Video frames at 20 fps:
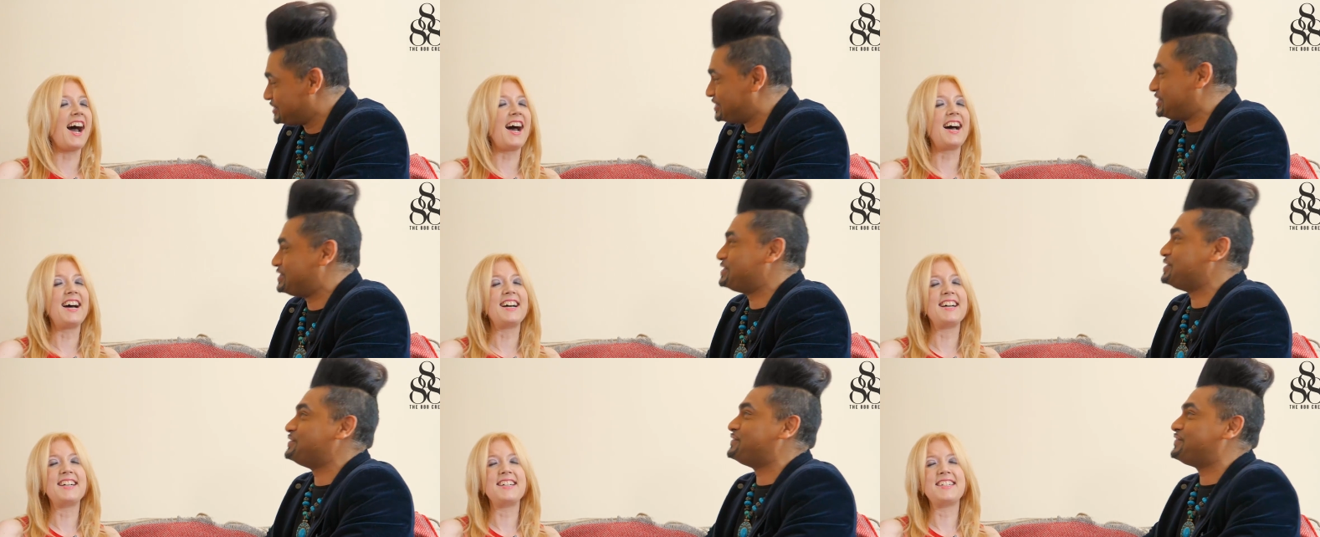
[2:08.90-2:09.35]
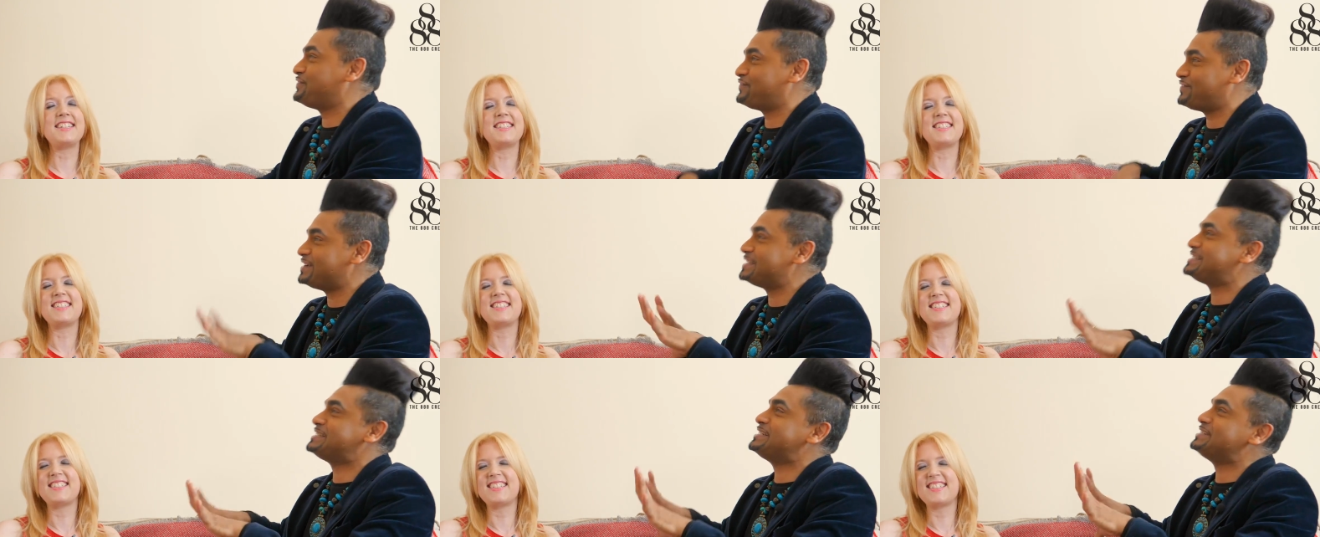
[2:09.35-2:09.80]
Speaker 1: to
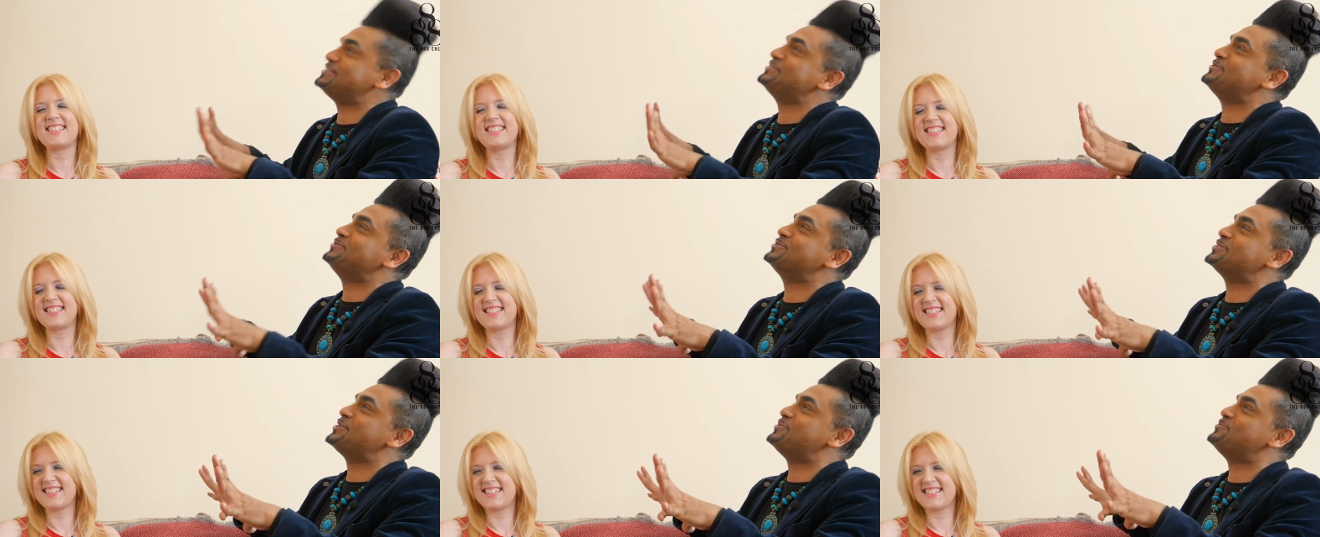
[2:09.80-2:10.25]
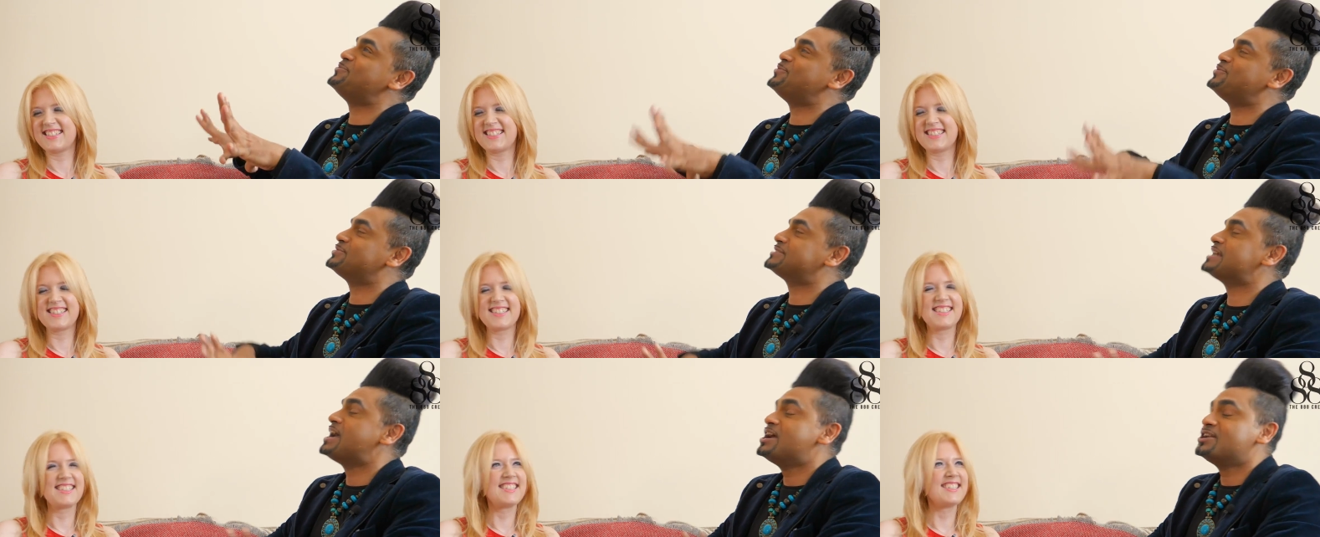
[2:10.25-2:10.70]
fit in all your
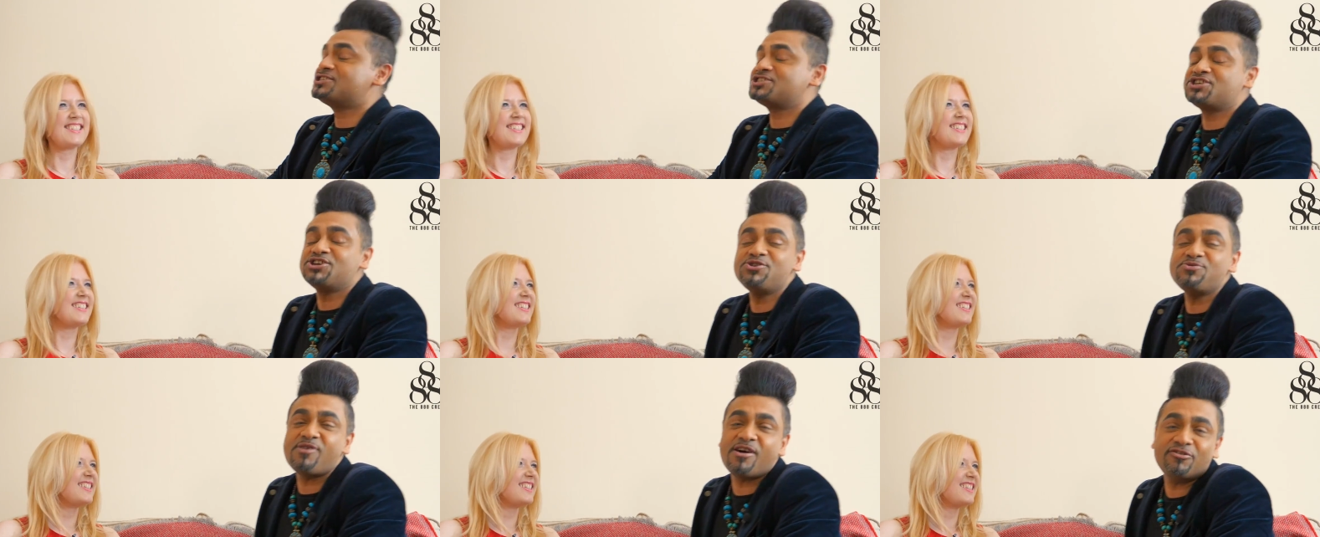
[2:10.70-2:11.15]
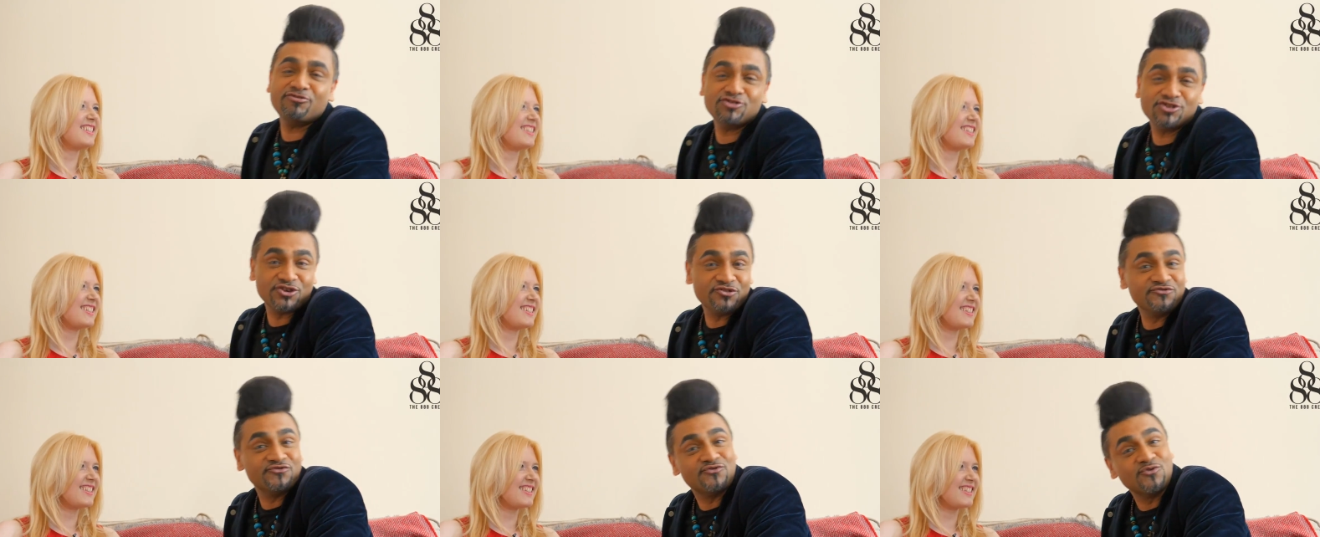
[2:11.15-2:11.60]
awards.
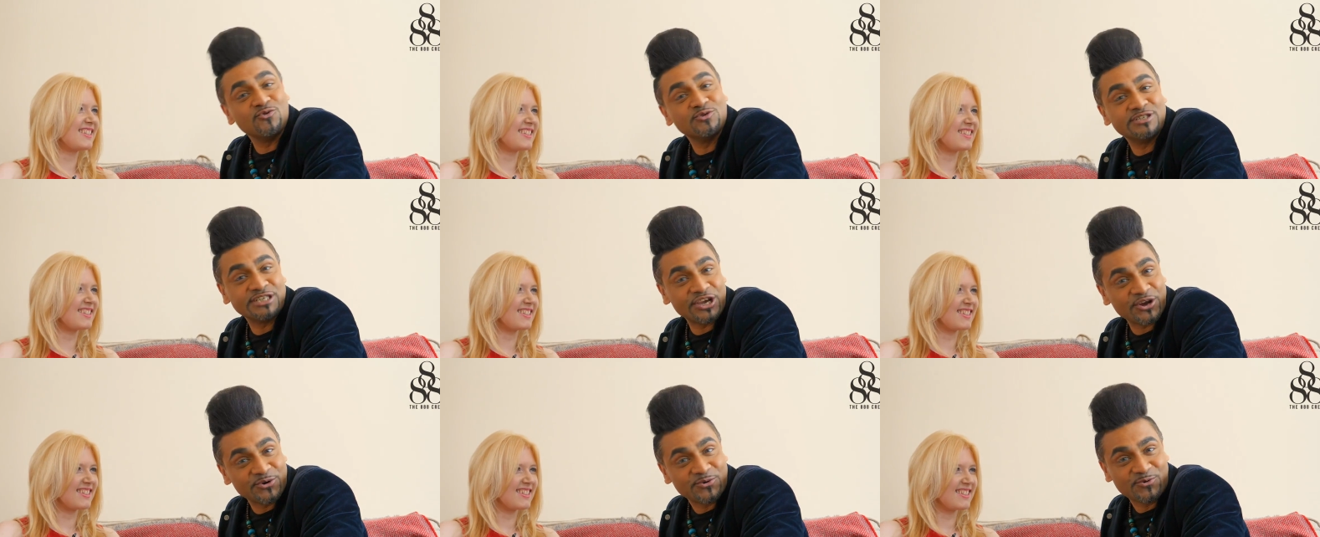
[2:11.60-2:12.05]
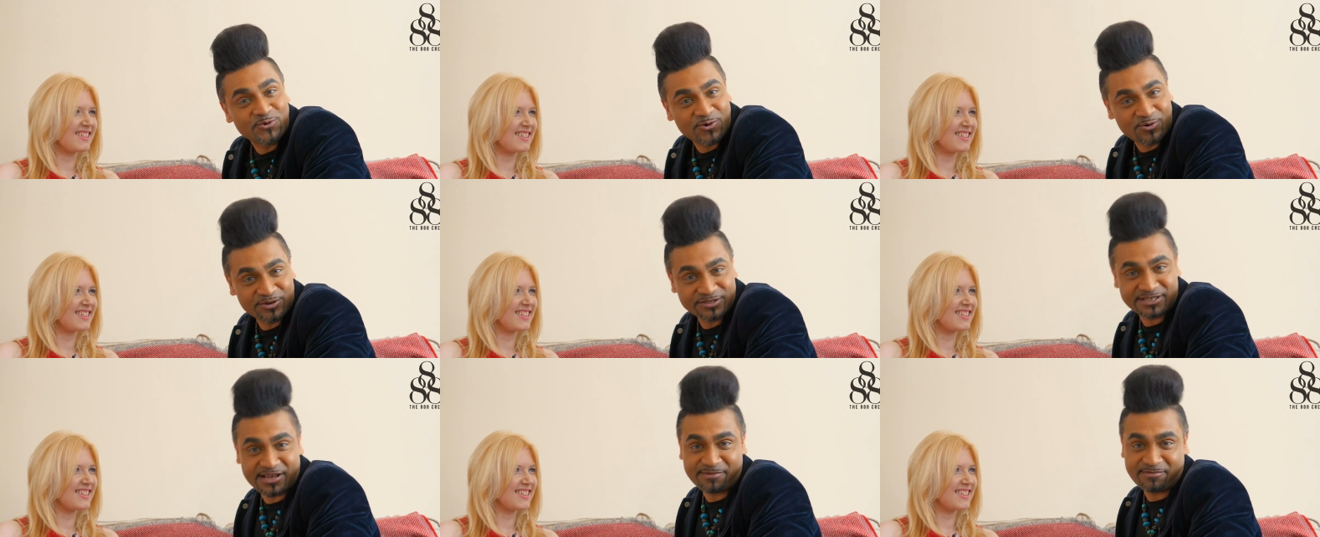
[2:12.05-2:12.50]
240
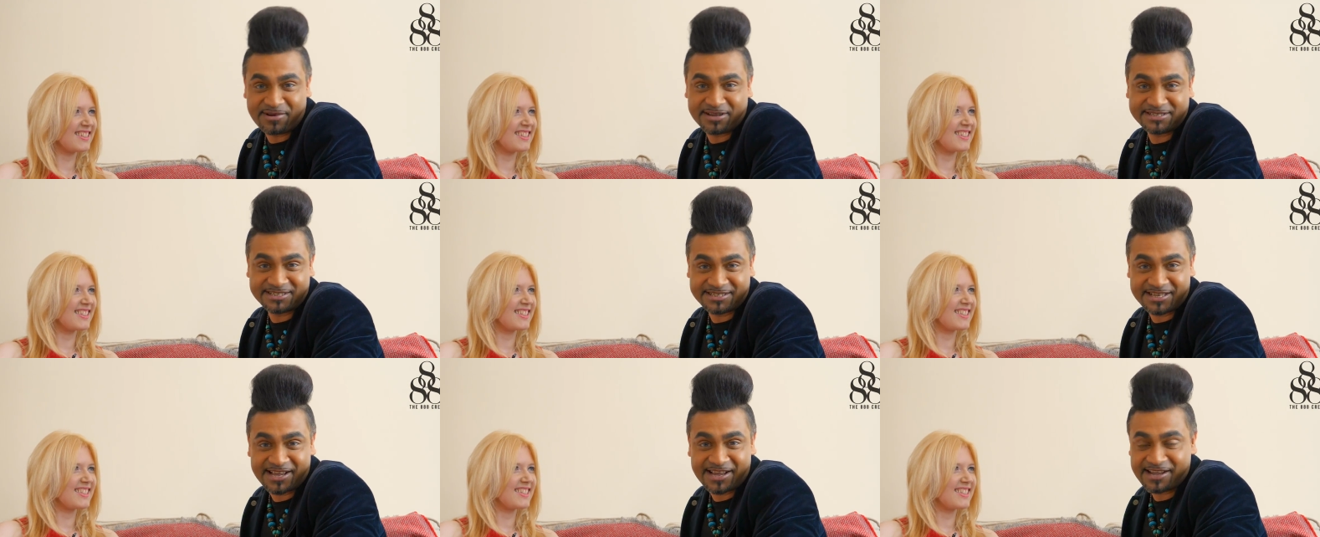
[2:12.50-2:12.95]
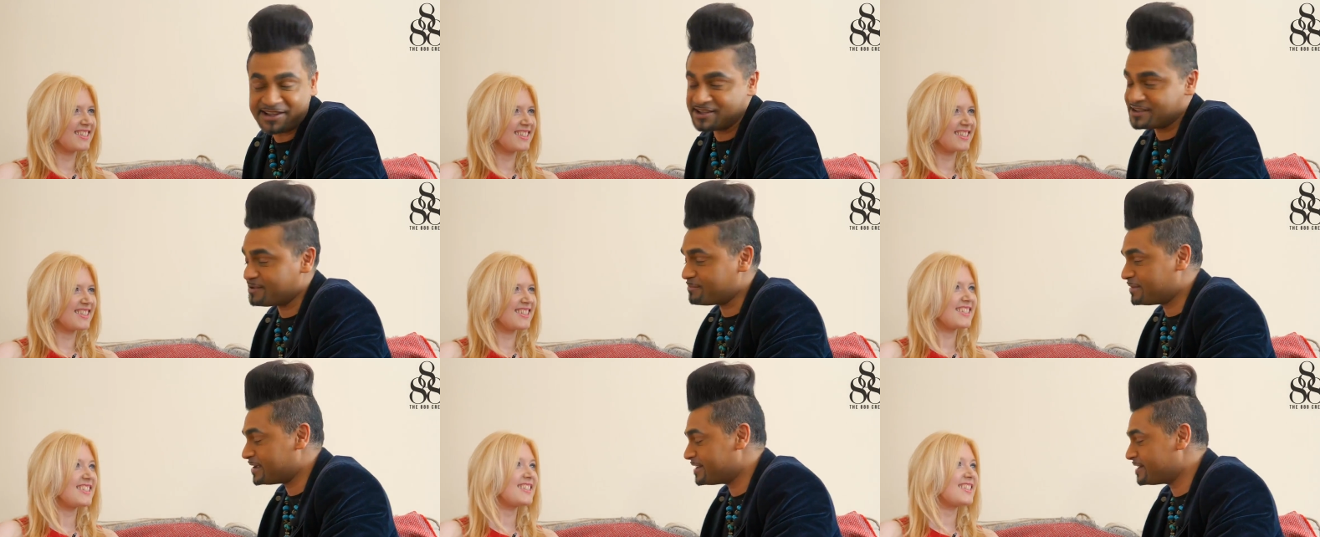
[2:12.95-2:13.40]
awards, I must say. I
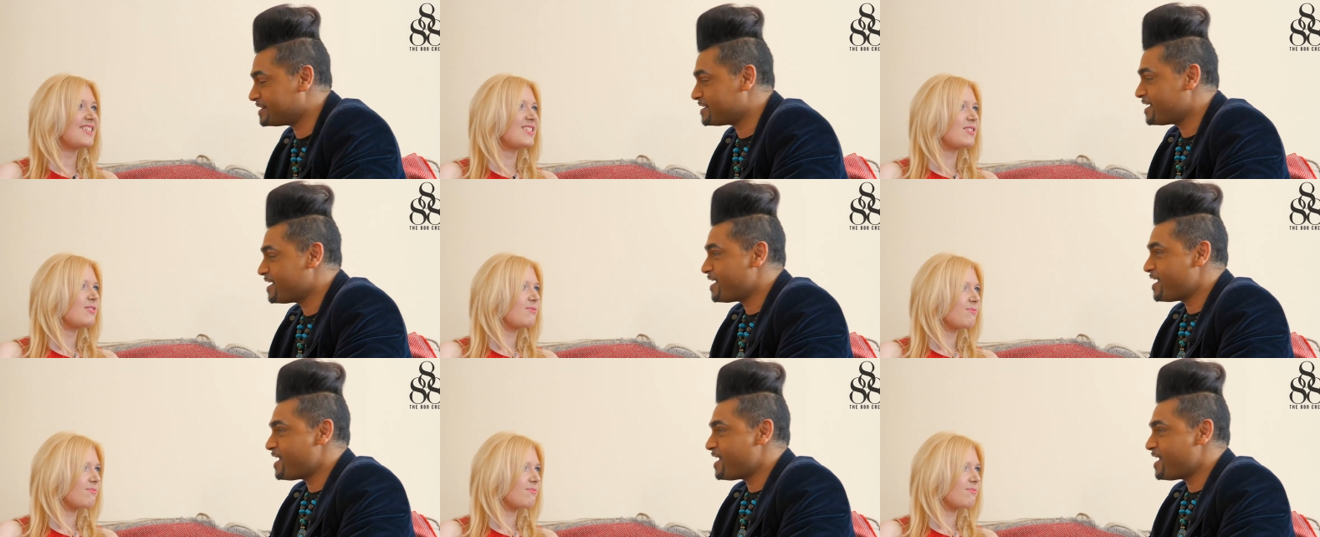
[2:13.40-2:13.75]
mean,